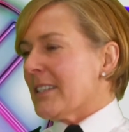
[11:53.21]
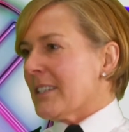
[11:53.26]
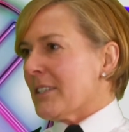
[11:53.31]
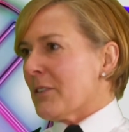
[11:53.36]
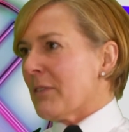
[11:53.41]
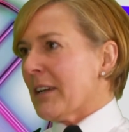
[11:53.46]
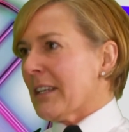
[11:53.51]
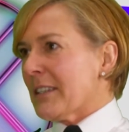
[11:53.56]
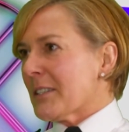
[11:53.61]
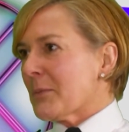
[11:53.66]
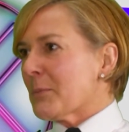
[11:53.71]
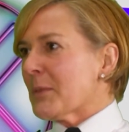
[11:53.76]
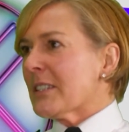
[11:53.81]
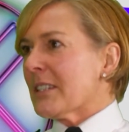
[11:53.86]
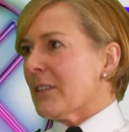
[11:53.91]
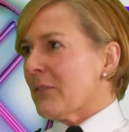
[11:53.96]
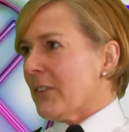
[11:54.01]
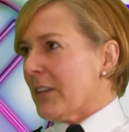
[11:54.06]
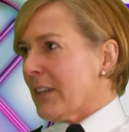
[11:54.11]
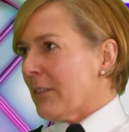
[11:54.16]
It's around
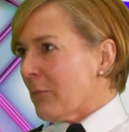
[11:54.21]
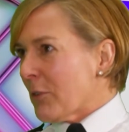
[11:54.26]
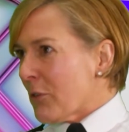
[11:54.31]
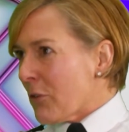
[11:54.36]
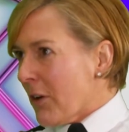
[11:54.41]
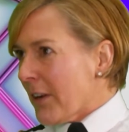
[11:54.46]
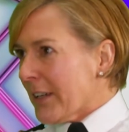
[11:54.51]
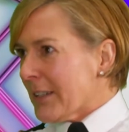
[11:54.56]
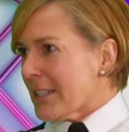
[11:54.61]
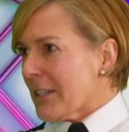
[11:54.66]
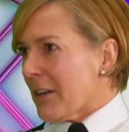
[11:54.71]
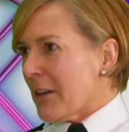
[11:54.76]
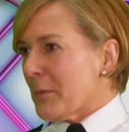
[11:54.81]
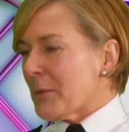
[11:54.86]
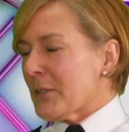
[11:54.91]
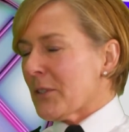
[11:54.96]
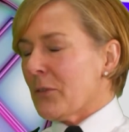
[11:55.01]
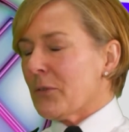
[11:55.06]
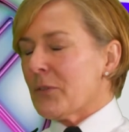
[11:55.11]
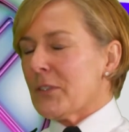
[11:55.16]
specific crime
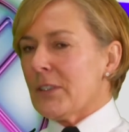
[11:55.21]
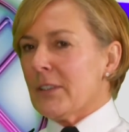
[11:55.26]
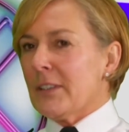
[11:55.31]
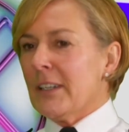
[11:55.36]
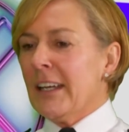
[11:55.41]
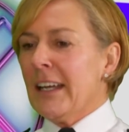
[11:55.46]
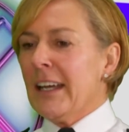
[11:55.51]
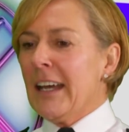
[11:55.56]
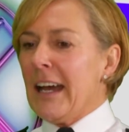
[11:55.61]
types often.